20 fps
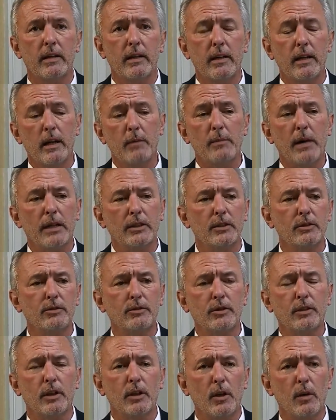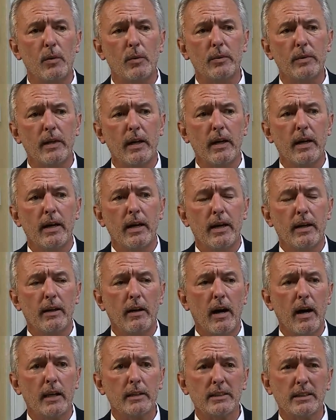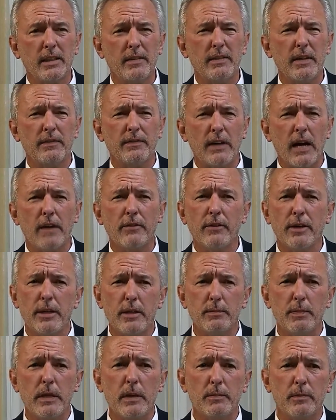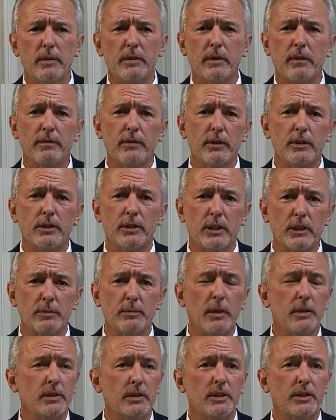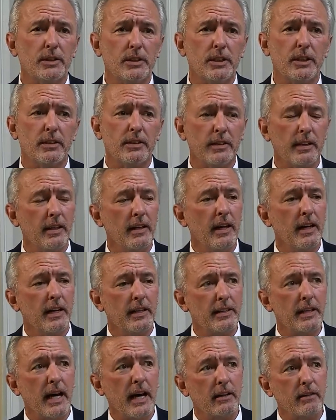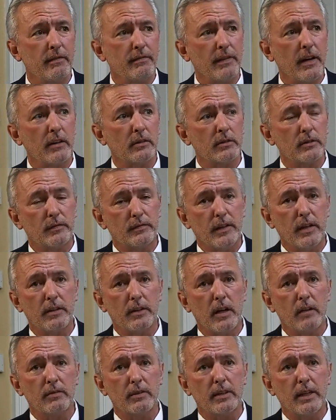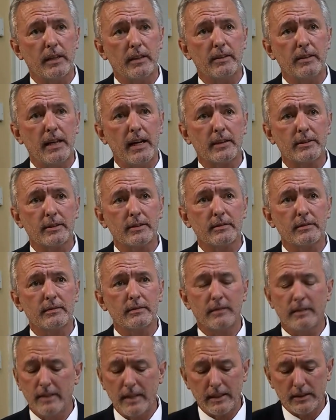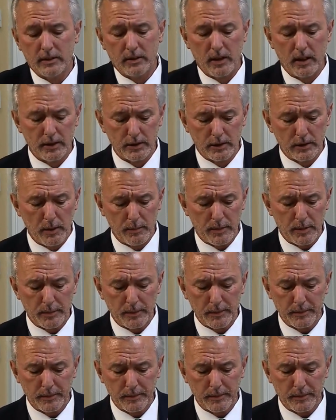In my district alone, 75 or 80 people in the first 6 months of this year died of fentanyl-related deaths. That's unacceptable.